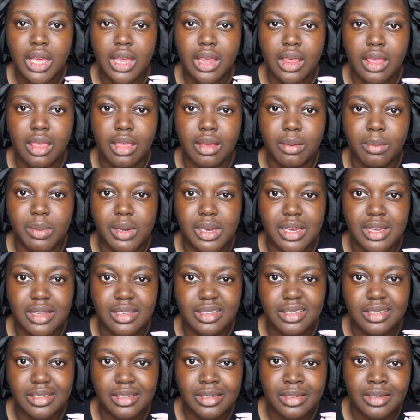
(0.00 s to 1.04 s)
the
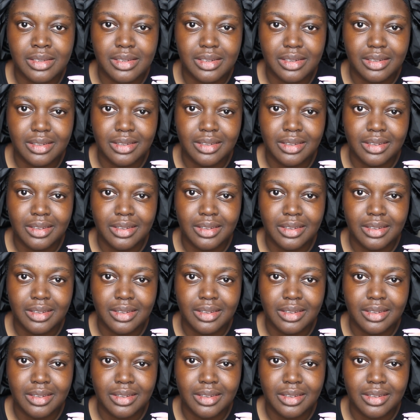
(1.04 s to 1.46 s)
beast.